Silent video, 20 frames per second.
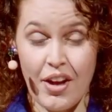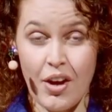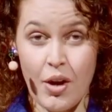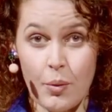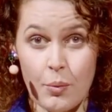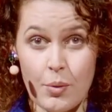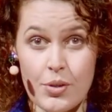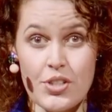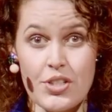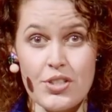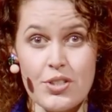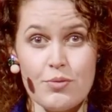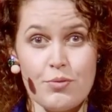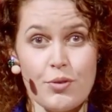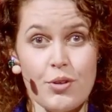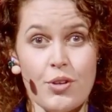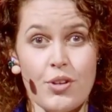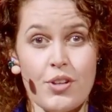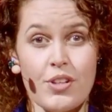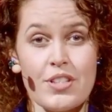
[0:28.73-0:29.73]
which is, of
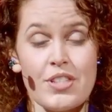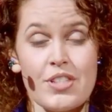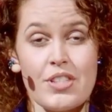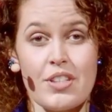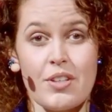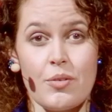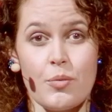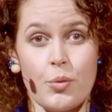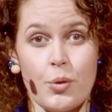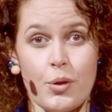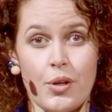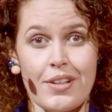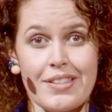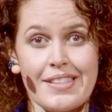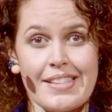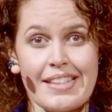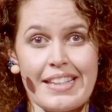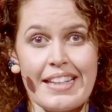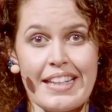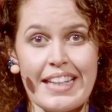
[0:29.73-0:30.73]
course, the
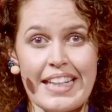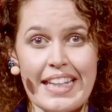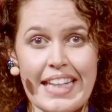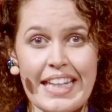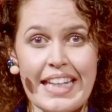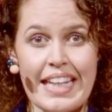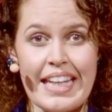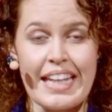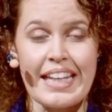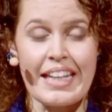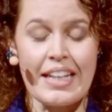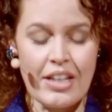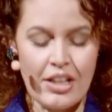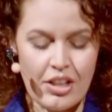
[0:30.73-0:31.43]
world's leading